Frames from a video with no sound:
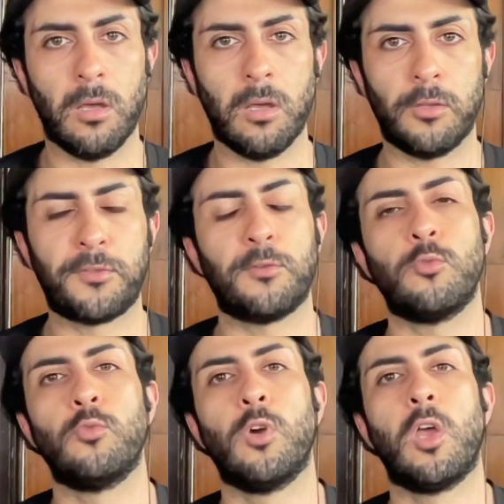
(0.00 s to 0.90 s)

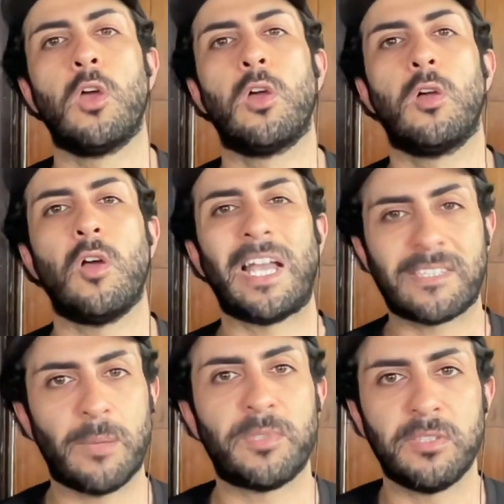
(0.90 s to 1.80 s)
through
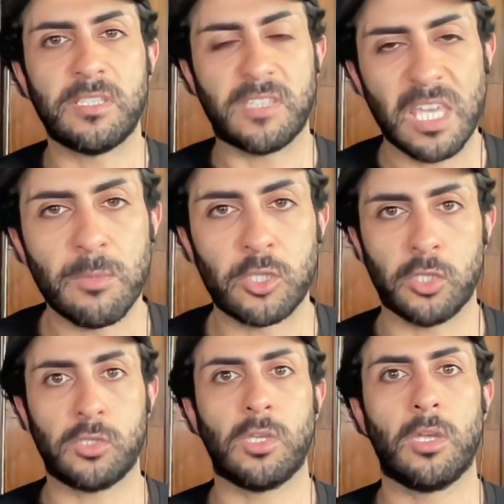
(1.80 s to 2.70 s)
accepting these
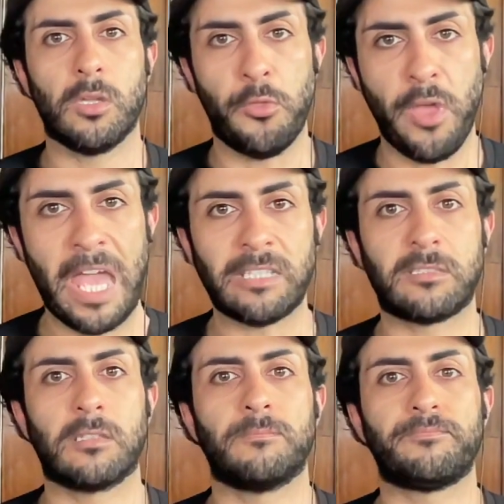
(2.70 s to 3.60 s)
images that
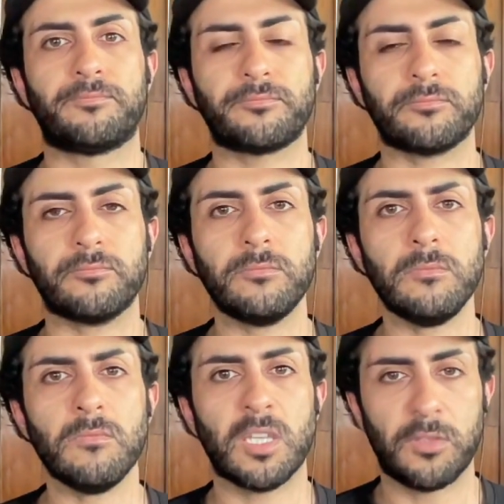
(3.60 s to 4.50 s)

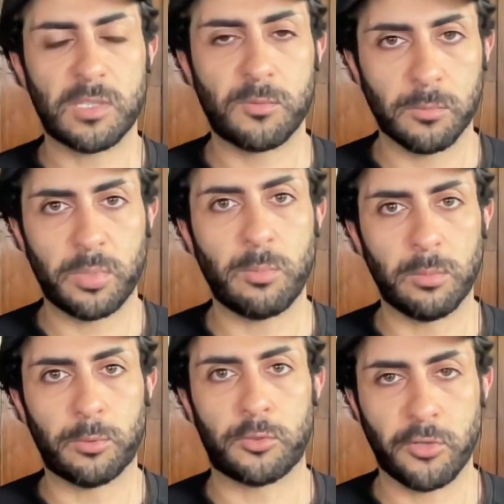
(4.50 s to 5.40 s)
these people
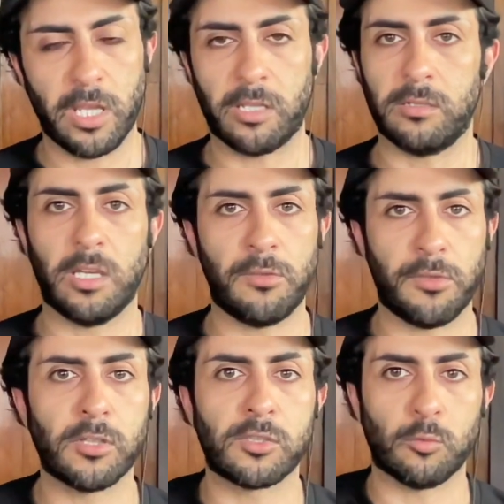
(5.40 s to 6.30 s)
portray, and
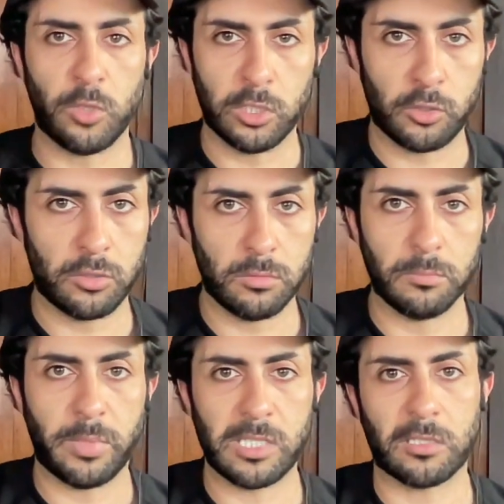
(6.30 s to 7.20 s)
thus we
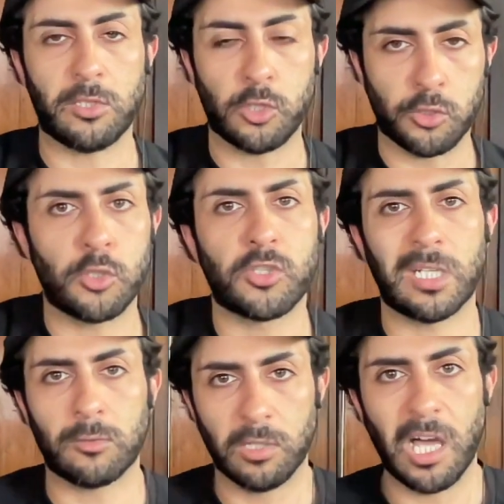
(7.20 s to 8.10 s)
basically judge
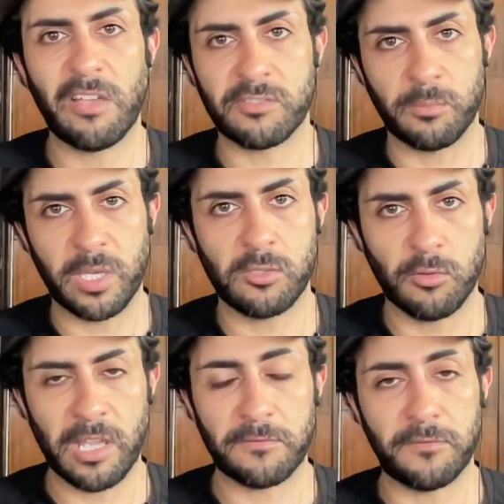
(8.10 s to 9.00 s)
our lives based on
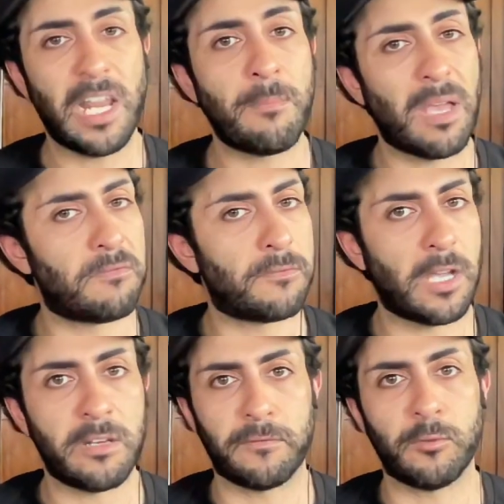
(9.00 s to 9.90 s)
that frame.
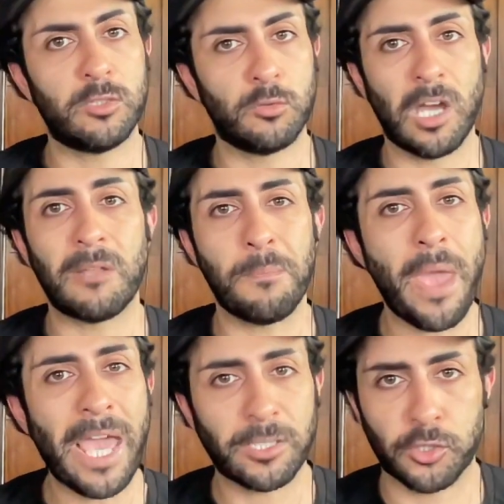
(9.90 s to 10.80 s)
And if we do not
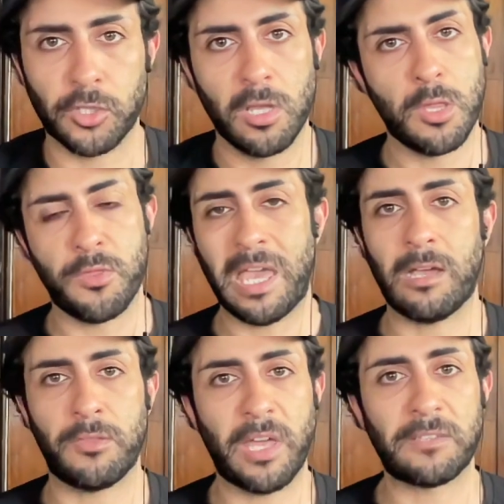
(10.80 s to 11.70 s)
match
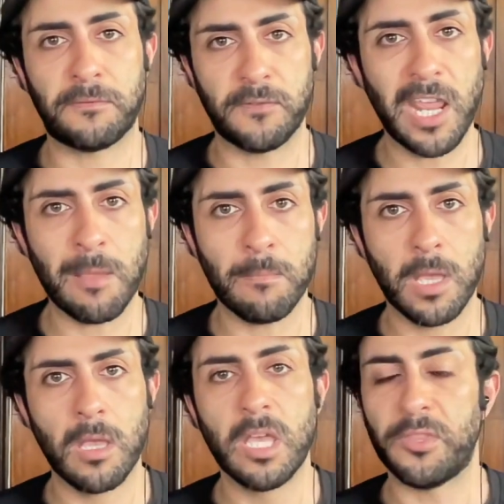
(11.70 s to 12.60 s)
that frame,
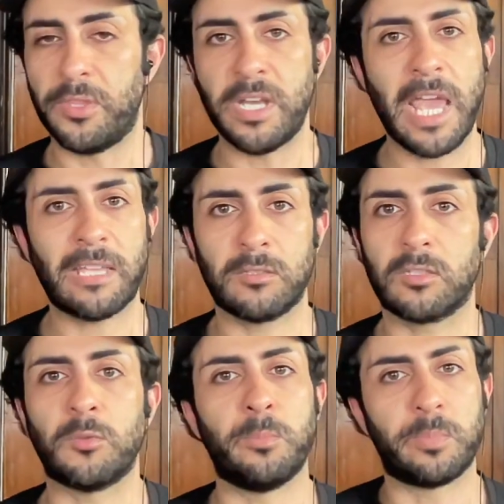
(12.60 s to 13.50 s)
then that
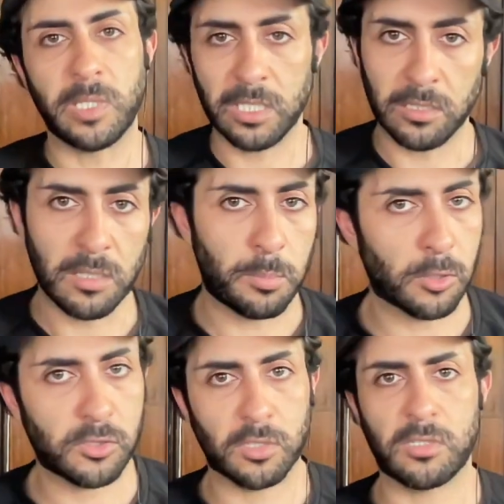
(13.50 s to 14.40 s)
completely
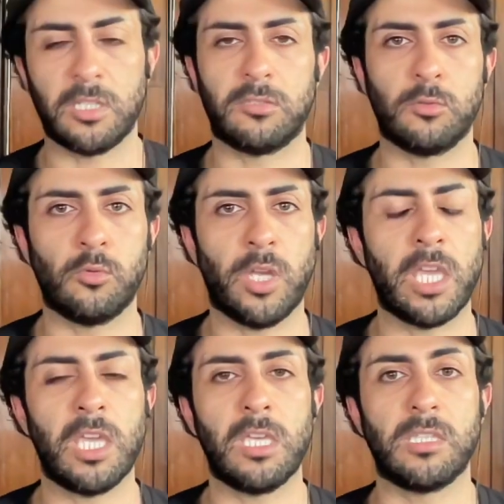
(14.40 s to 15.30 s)
puts us into
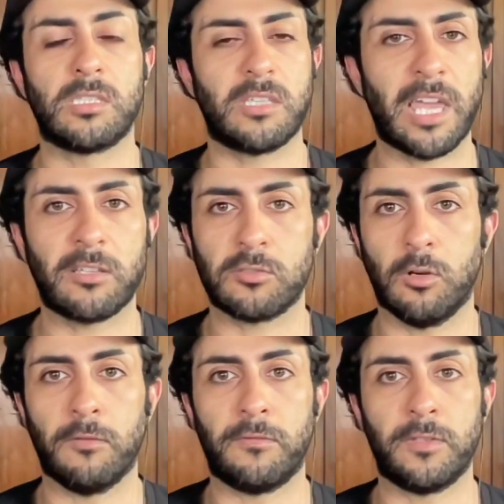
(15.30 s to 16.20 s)
a status
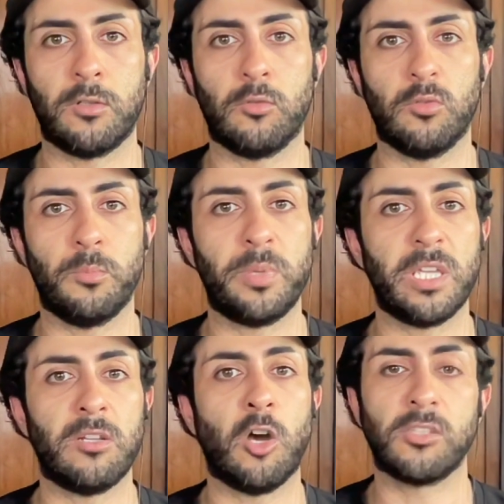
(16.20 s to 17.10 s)
of
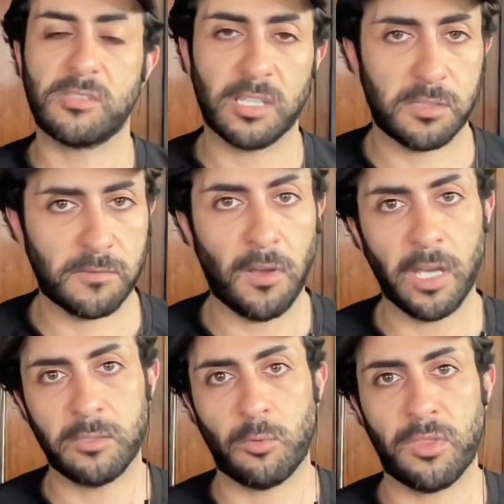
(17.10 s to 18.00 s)
being
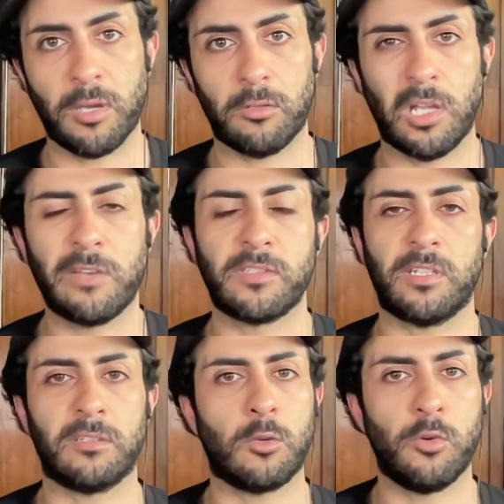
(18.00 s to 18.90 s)
unsatisfied with our lives
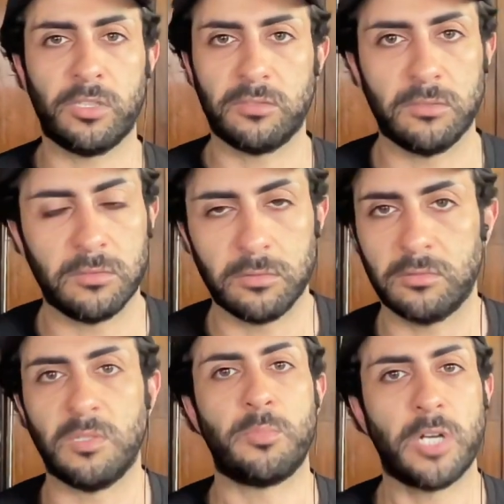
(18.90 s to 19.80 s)
and going into
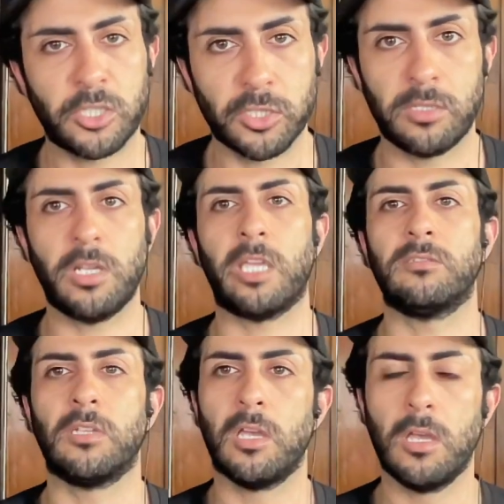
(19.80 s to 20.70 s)
depression and
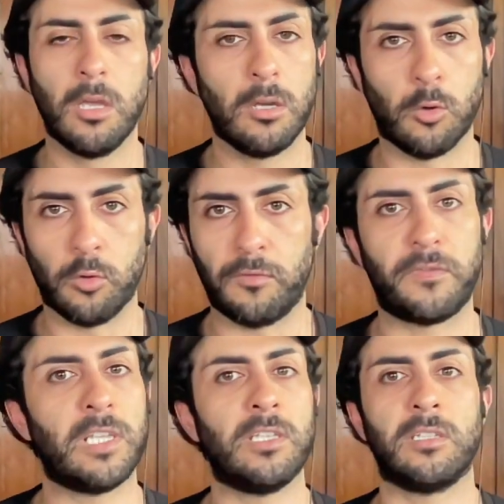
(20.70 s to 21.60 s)
or
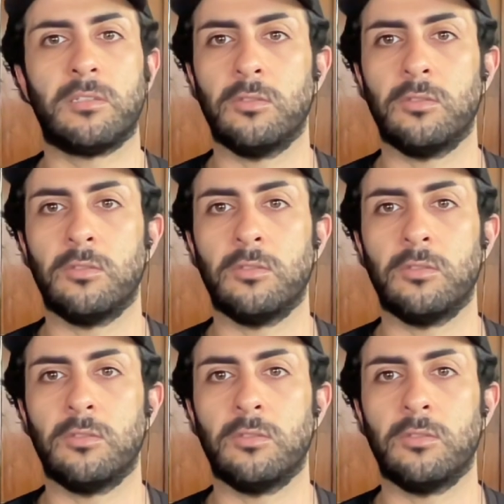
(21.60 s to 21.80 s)
feeling